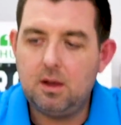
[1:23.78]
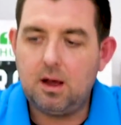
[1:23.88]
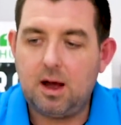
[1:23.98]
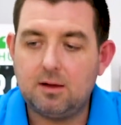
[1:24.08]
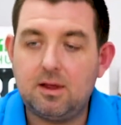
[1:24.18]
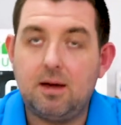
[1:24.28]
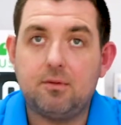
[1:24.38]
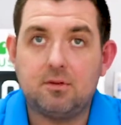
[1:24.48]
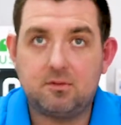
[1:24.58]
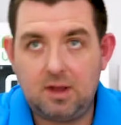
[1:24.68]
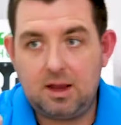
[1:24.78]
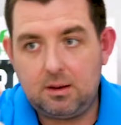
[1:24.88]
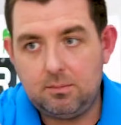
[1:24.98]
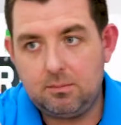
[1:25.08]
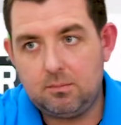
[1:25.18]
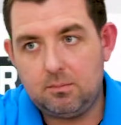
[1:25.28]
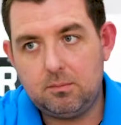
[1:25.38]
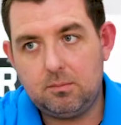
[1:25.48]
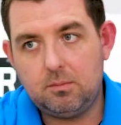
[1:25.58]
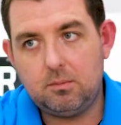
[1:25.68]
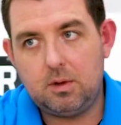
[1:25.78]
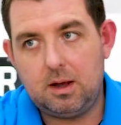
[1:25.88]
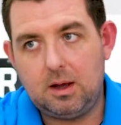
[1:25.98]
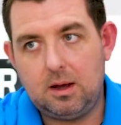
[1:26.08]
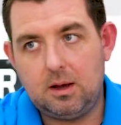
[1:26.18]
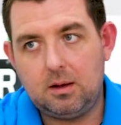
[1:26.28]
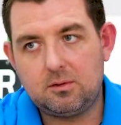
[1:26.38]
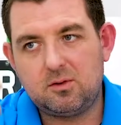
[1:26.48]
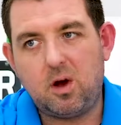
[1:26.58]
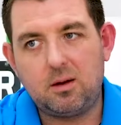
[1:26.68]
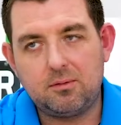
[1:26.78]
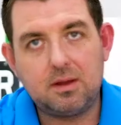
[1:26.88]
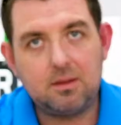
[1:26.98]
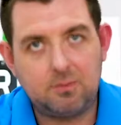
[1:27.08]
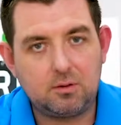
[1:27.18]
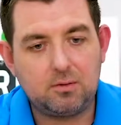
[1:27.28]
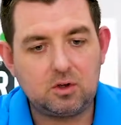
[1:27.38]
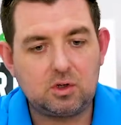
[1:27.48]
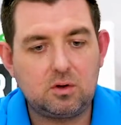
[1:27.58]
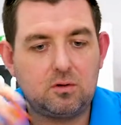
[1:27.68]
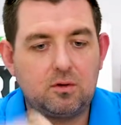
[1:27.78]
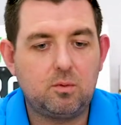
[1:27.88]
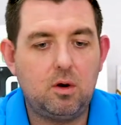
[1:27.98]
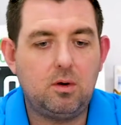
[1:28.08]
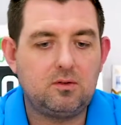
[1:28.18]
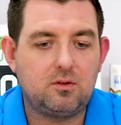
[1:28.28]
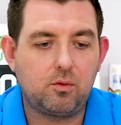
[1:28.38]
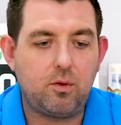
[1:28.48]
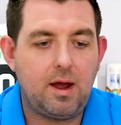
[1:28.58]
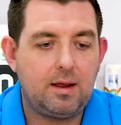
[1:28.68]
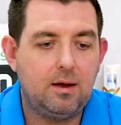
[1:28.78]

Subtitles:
Hunter have the same style of thing. They've got a flushing nozzle as well. It's just grey.